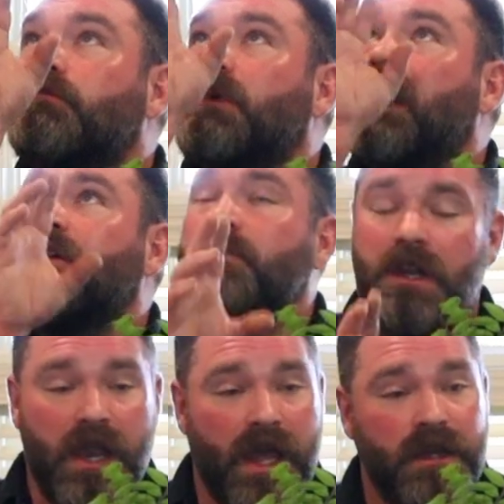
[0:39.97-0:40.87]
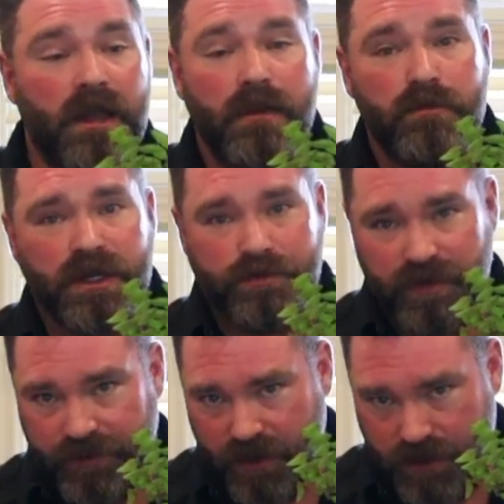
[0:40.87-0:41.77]
electric light. I'd much
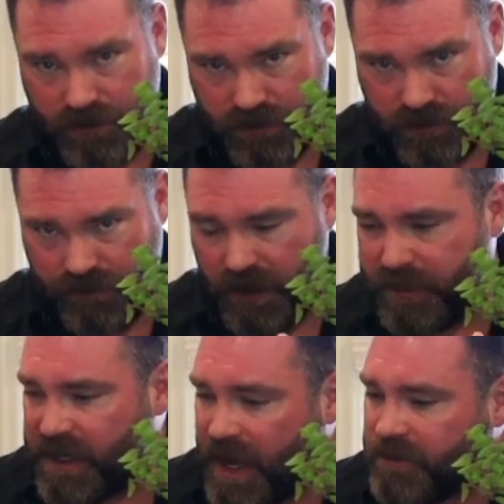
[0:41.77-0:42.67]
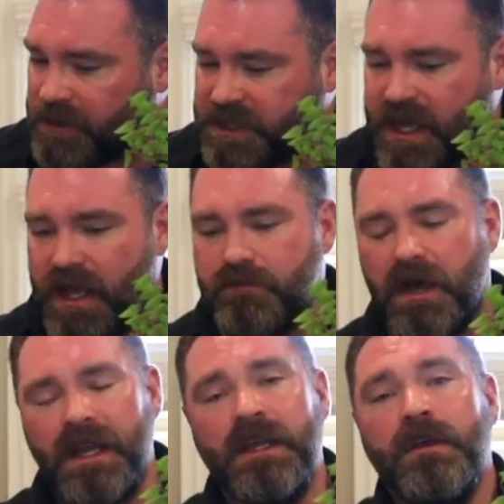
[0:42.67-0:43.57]
prefer to film in natural sun,
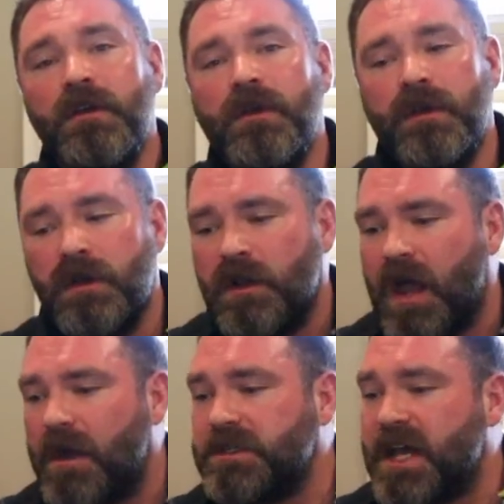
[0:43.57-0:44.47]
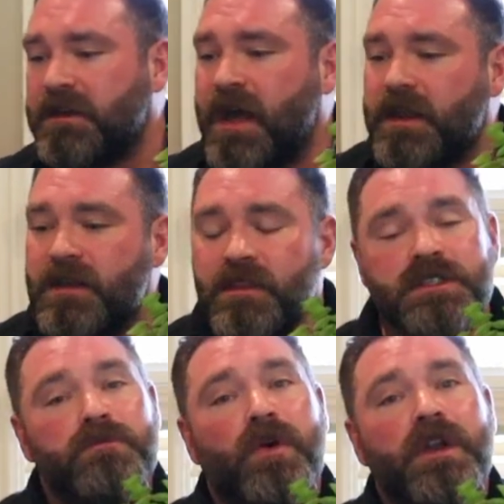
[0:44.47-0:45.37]
but I was out cutting
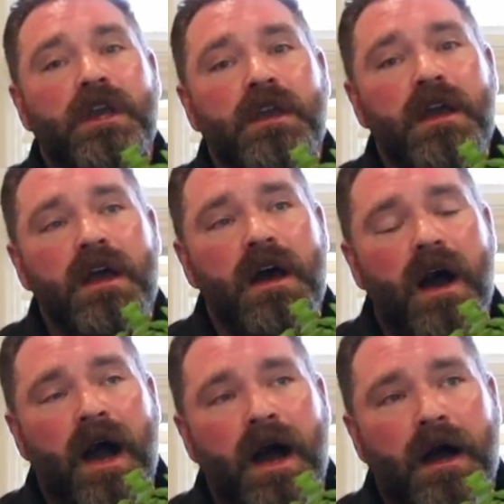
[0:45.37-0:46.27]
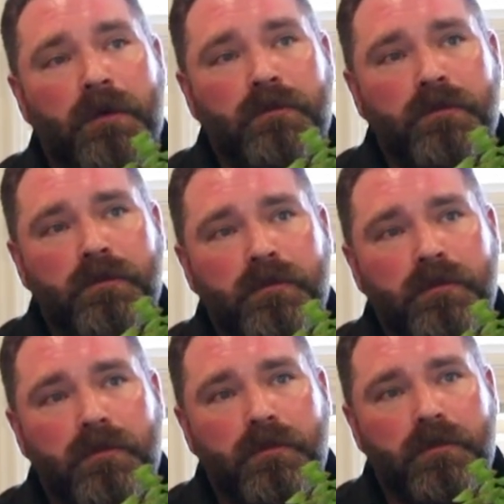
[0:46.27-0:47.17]
this morning and
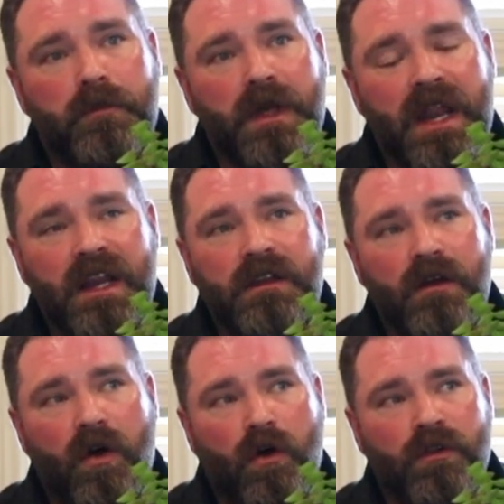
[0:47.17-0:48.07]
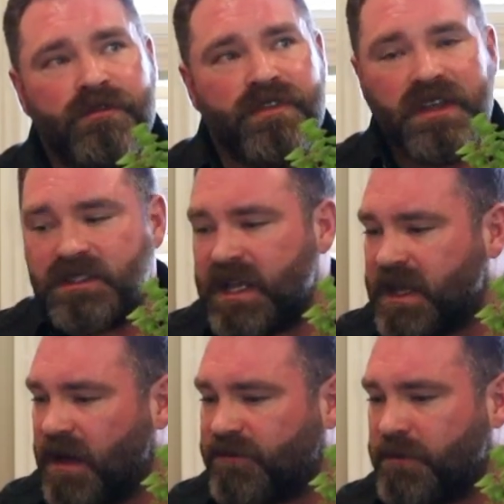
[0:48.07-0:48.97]
had all of the things I
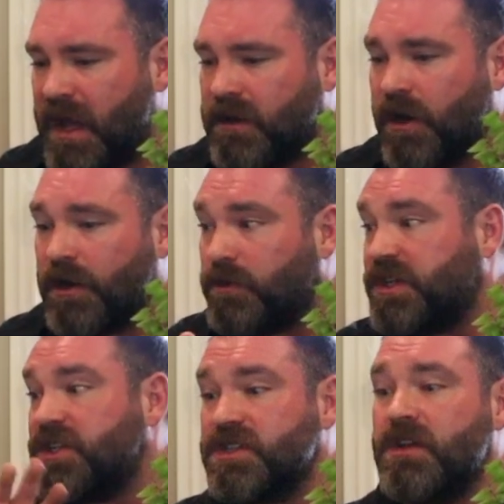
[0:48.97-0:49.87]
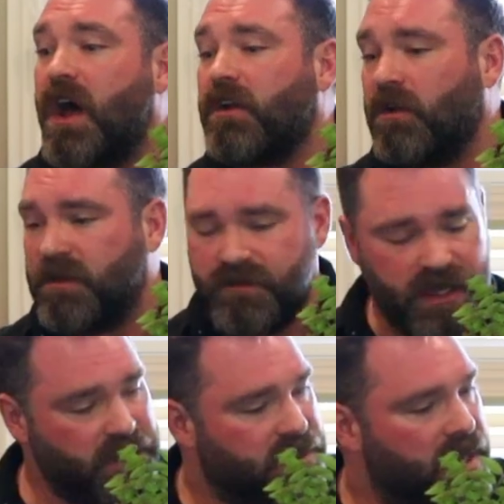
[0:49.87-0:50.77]
cut from my garden, which is not all of
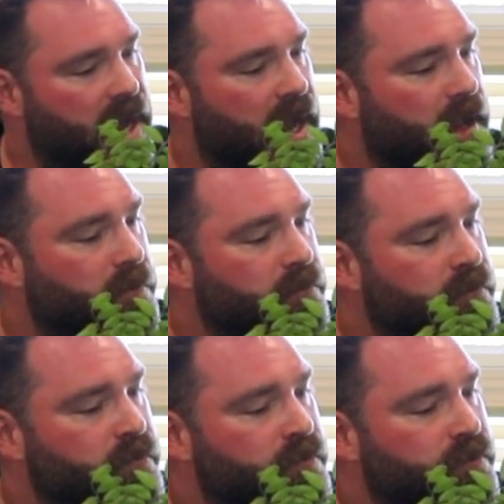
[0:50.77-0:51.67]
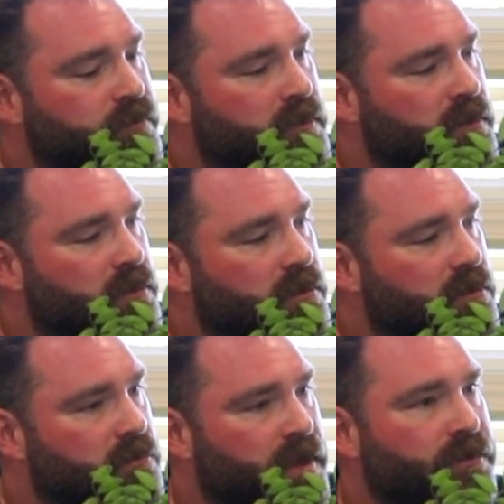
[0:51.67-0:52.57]
this,
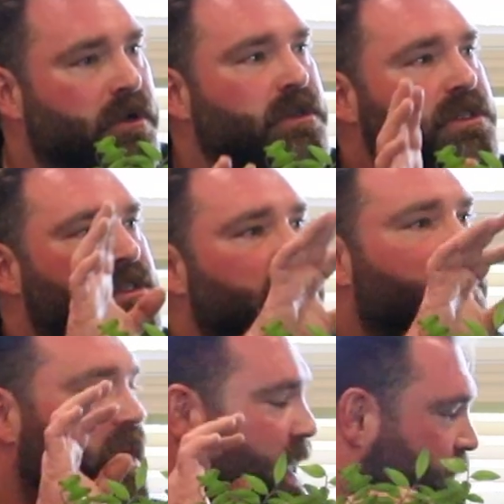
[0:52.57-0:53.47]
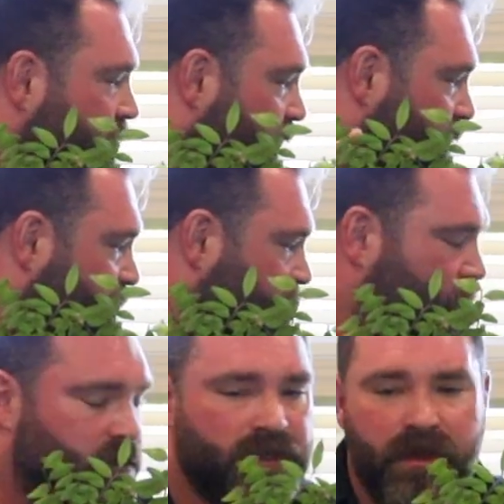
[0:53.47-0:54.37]
but roses and Queen Anne's lace
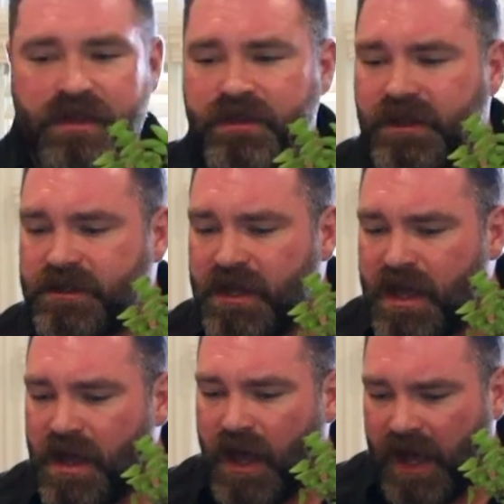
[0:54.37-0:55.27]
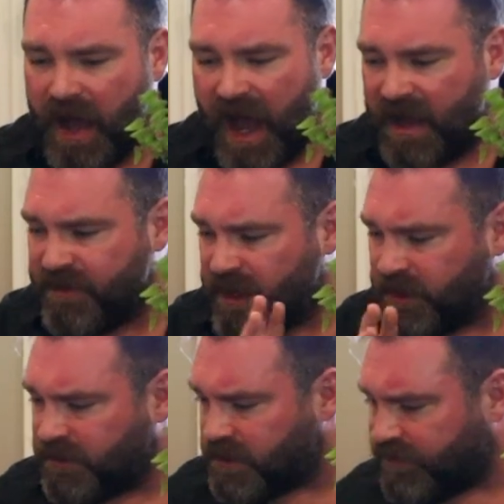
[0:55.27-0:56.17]
and some other things, ivy
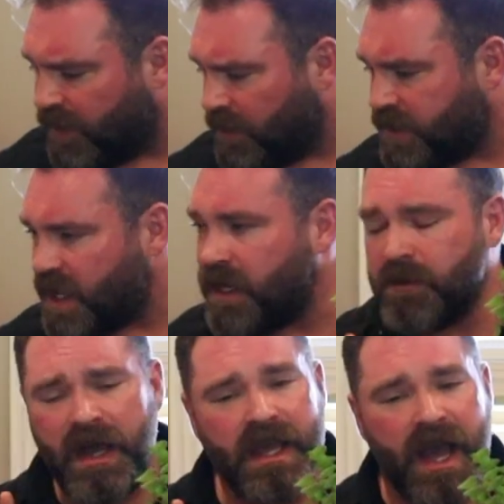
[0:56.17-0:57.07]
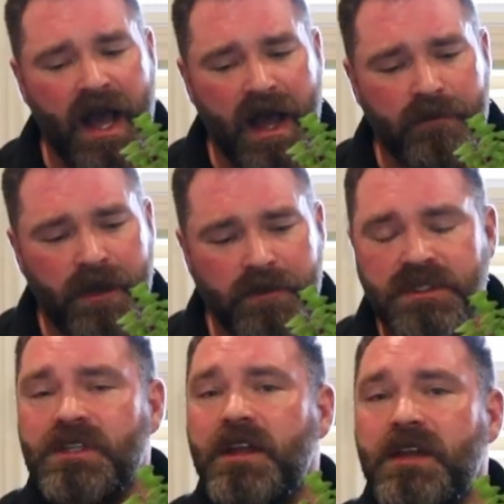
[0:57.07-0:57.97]
and some foliage. Anyway, I
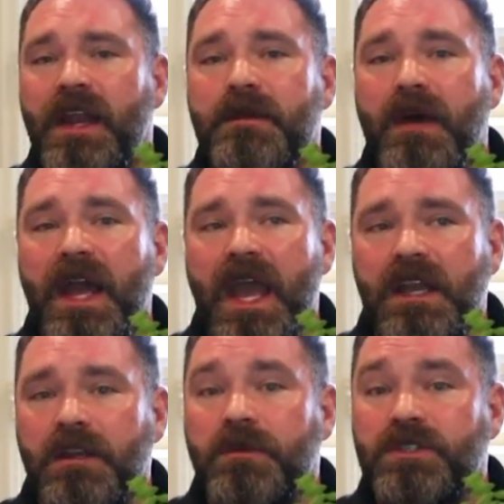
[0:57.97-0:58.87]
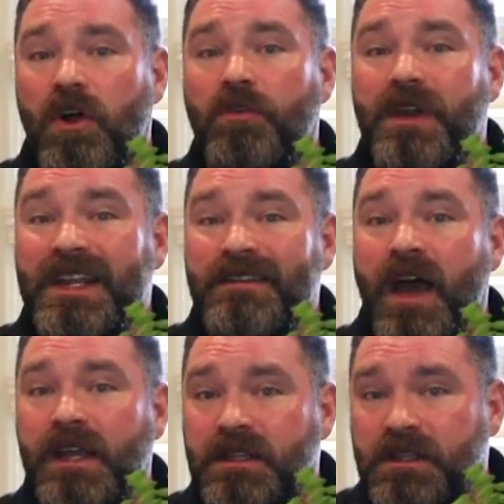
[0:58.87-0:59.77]
was done cutting by 8 and it was already
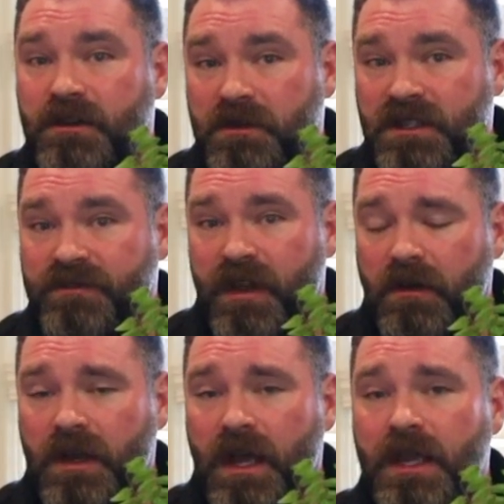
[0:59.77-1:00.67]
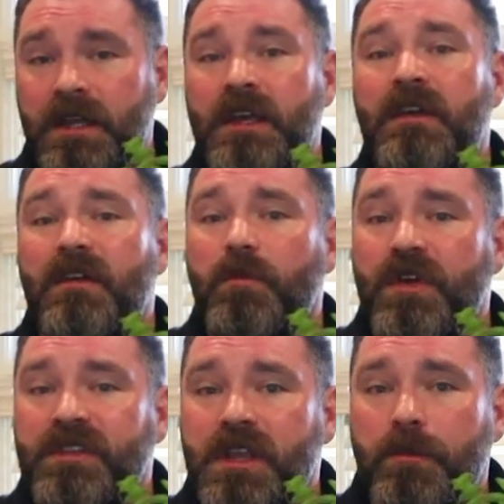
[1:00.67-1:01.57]
90 degrees Fahrenheit
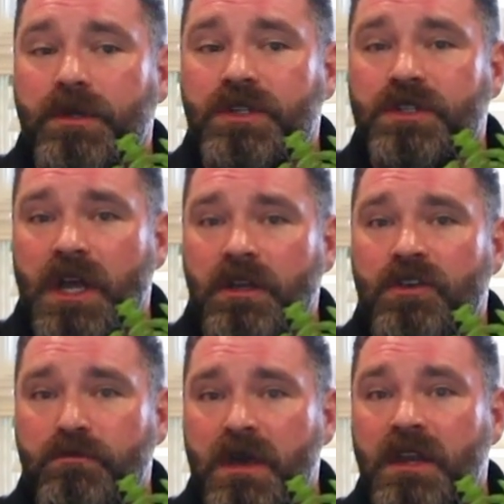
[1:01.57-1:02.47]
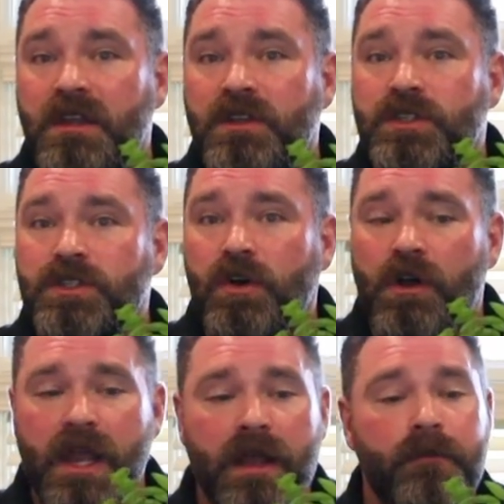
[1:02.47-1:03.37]
with temperatures and humidity
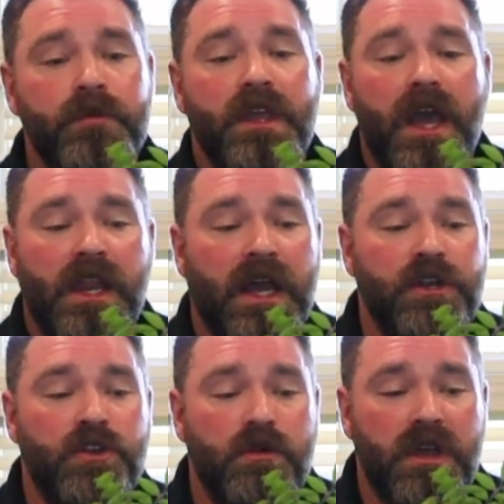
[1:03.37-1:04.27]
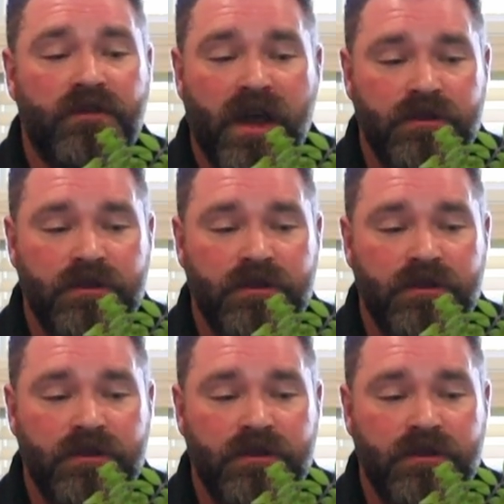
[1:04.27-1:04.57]
soaring, and I knew if I